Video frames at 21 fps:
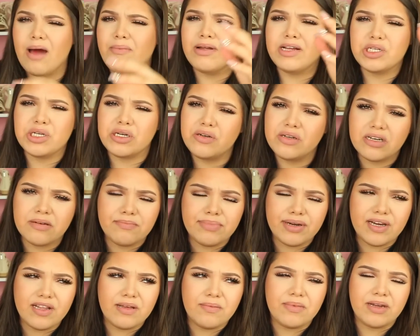I'm not trying to
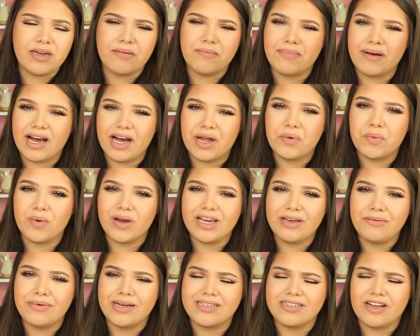compare them in a bad
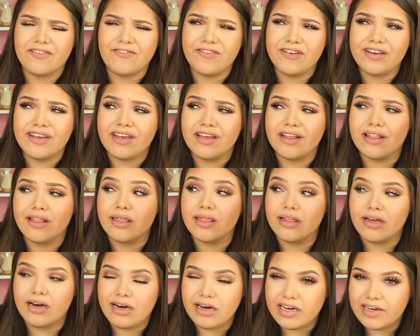way because I freaking
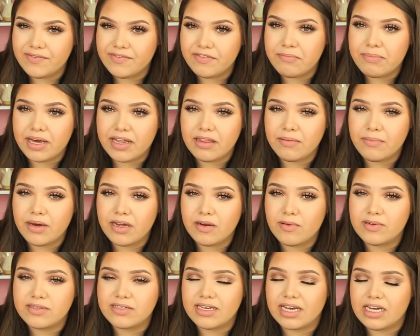love Bath &
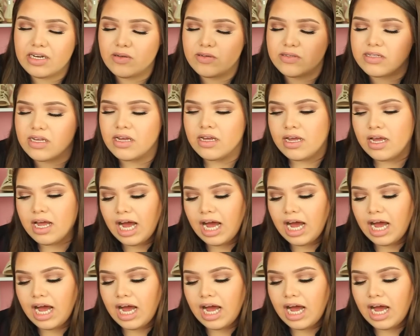Body Works candles.